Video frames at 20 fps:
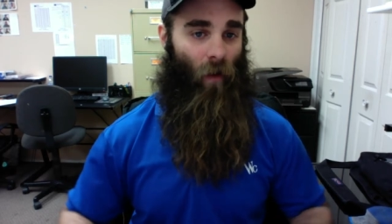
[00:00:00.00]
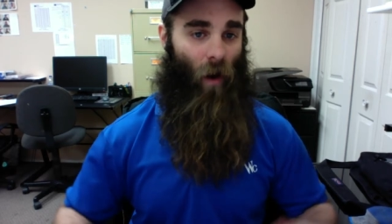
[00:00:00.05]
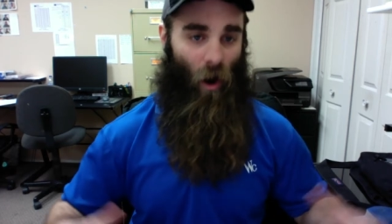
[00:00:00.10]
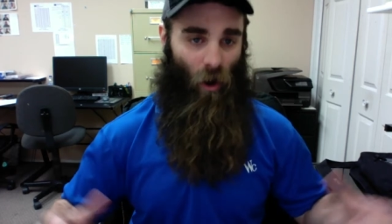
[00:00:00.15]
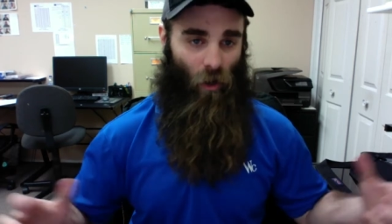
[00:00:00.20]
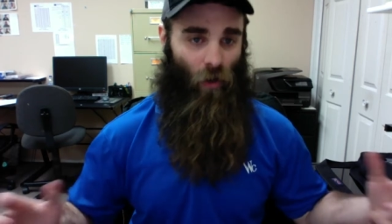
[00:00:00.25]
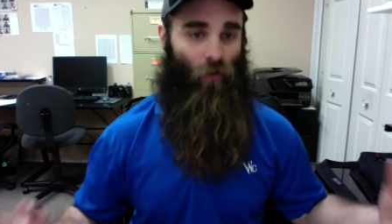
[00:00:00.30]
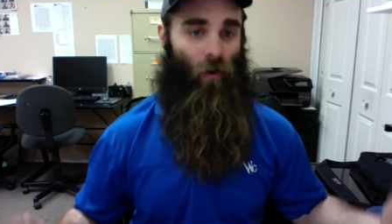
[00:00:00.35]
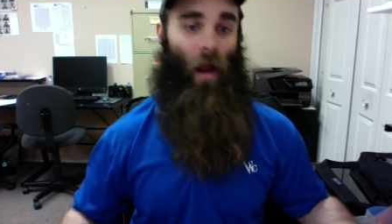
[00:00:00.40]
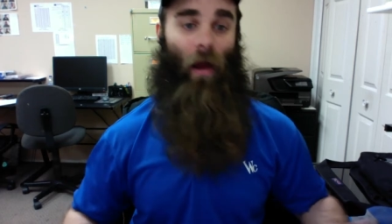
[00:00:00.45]

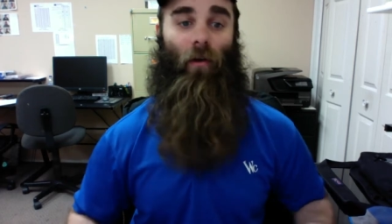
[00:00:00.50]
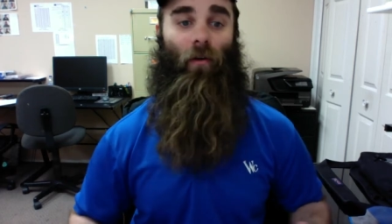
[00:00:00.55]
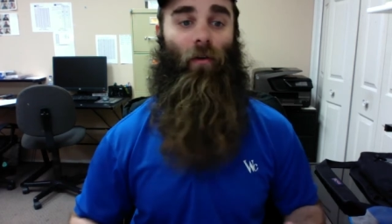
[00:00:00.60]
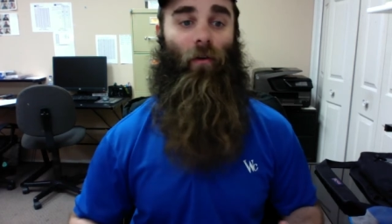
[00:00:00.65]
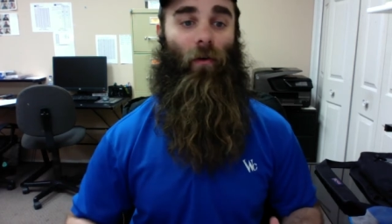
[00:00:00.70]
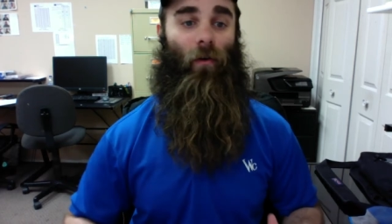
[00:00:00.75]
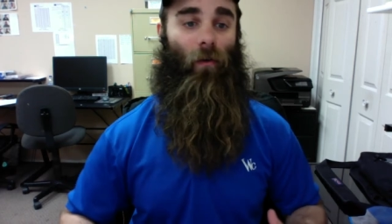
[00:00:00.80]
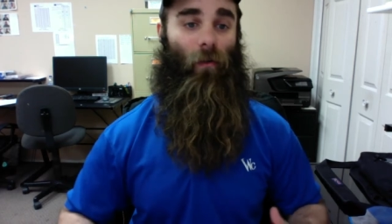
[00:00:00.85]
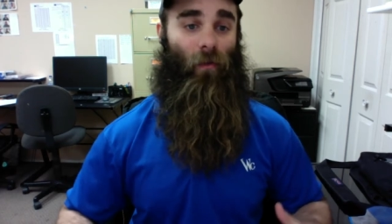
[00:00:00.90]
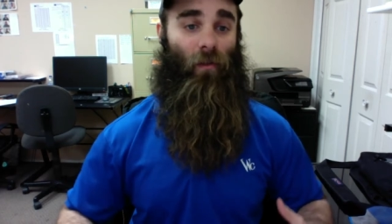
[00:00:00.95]
our ground
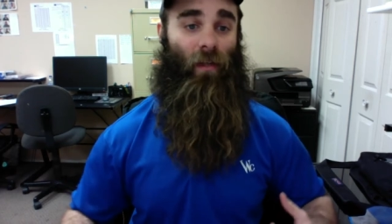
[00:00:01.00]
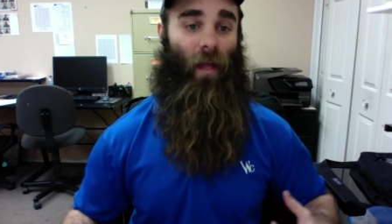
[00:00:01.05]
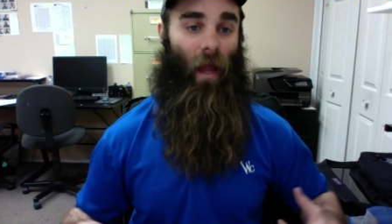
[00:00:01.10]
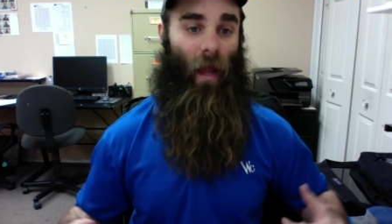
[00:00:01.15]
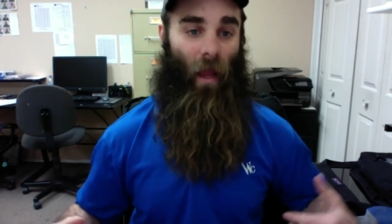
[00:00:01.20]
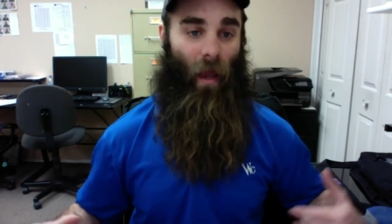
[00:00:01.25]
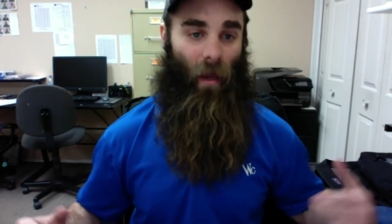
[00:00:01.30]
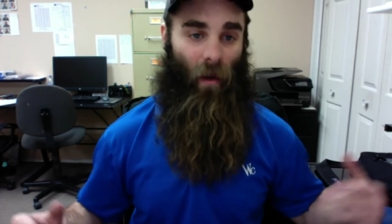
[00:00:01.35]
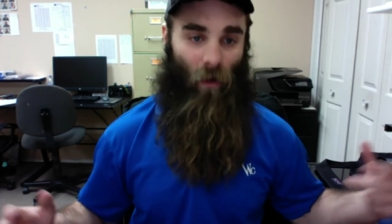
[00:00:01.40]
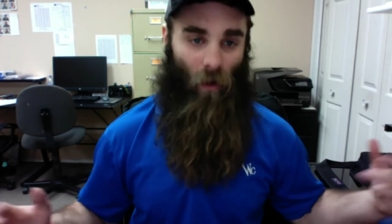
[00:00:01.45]
crews
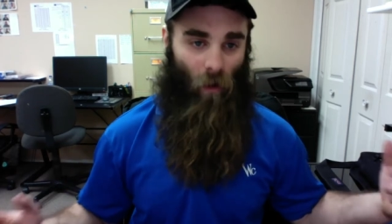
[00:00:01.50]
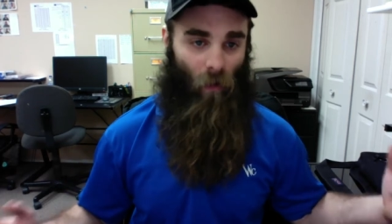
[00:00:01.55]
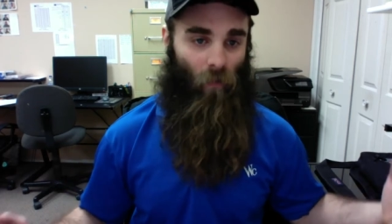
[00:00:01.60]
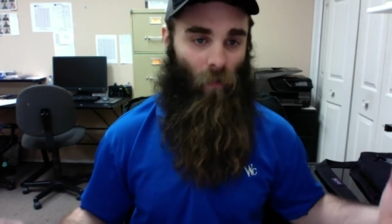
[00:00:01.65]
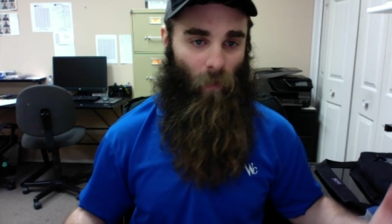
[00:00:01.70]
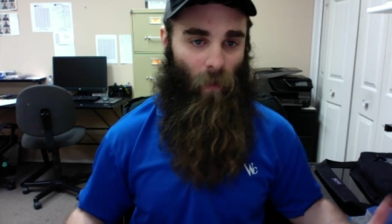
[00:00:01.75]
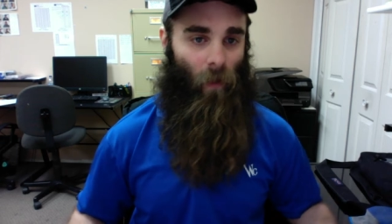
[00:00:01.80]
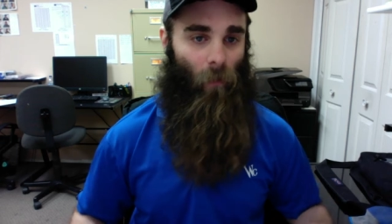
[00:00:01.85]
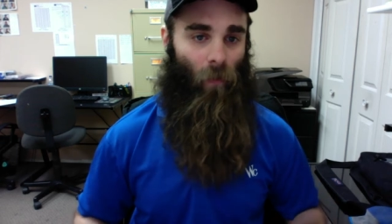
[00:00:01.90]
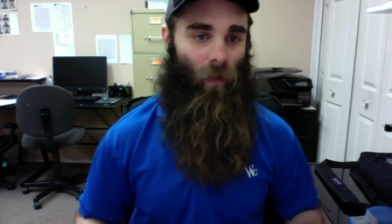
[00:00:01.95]
and all
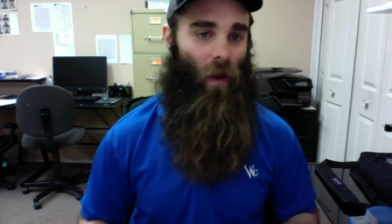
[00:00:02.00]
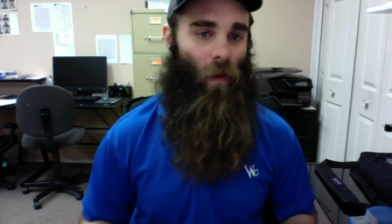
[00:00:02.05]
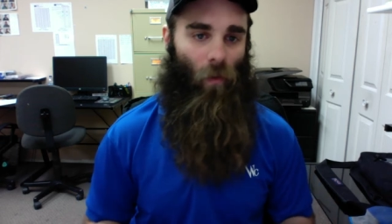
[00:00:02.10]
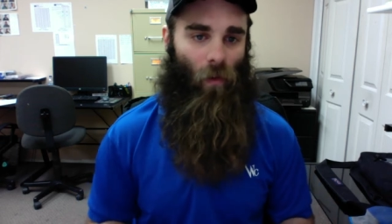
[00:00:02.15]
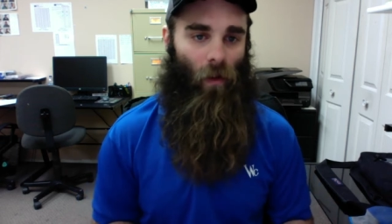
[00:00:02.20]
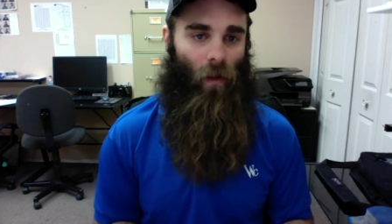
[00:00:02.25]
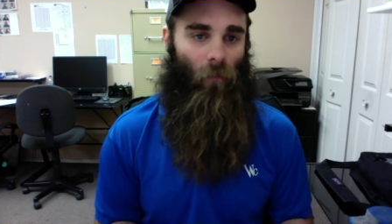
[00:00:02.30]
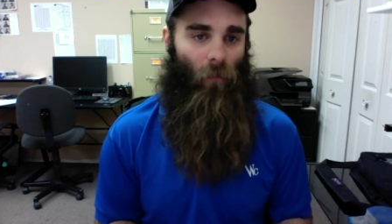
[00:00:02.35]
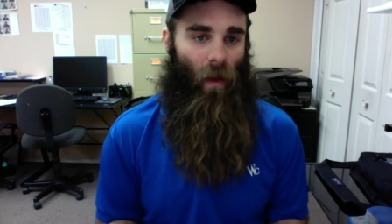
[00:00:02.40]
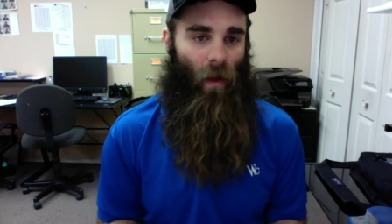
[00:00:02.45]
the people that
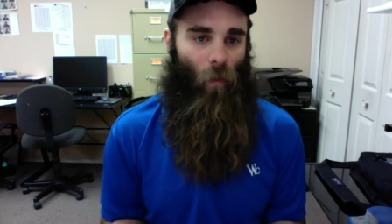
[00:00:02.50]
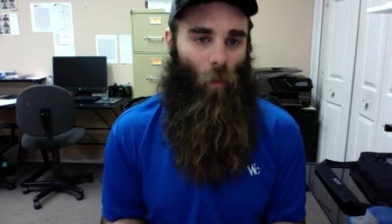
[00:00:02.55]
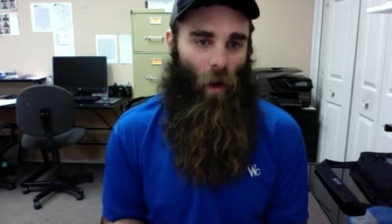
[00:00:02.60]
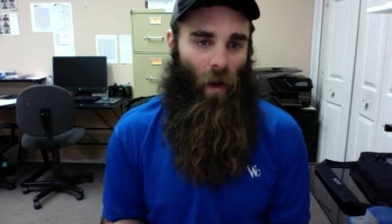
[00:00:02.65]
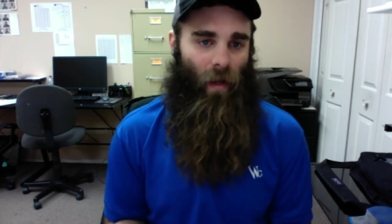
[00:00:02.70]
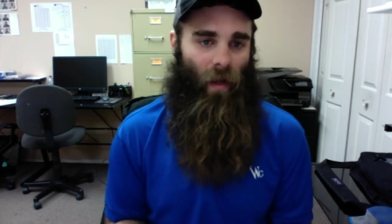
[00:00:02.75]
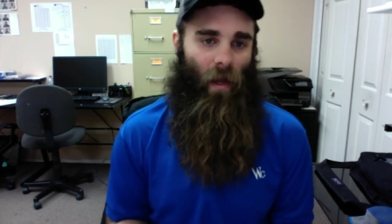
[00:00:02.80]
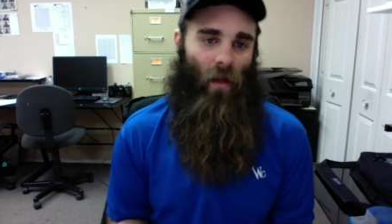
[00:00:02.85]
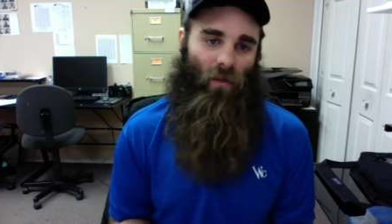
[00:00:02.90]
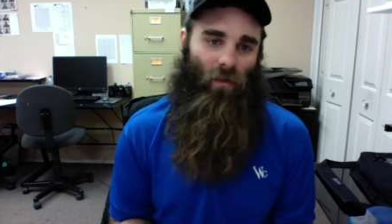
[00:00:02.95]
really make
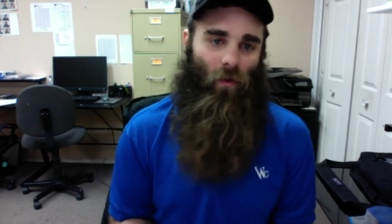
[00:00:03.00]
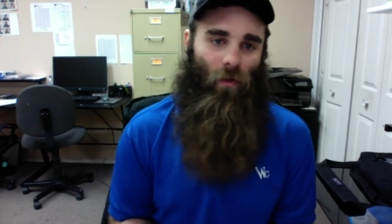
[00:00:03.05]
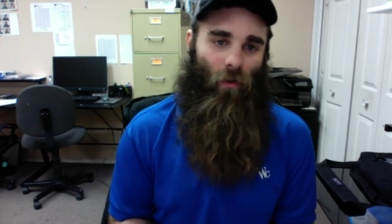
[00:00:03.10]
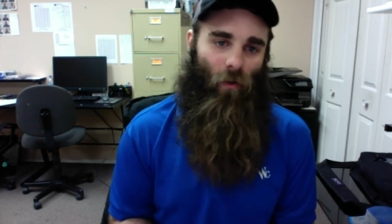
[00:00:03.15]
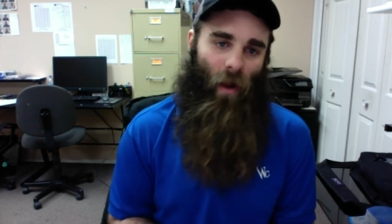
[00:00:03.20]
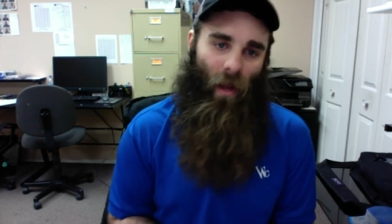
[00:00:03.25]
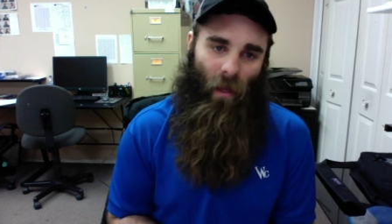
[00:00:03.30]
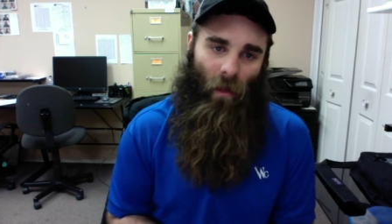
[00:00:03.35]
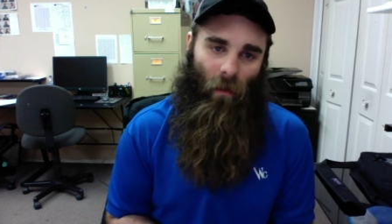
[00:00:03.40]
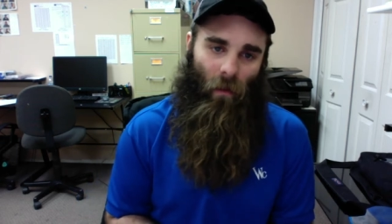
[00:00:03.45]
White Castle
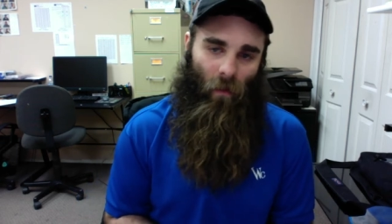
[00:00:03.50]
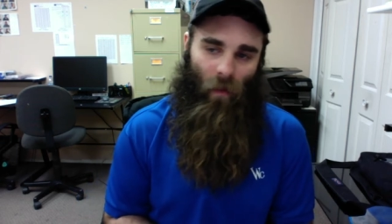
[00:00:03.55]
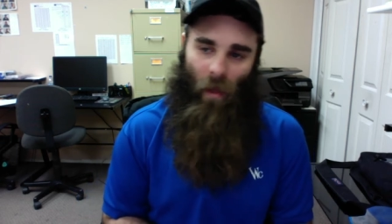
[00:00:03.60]
great,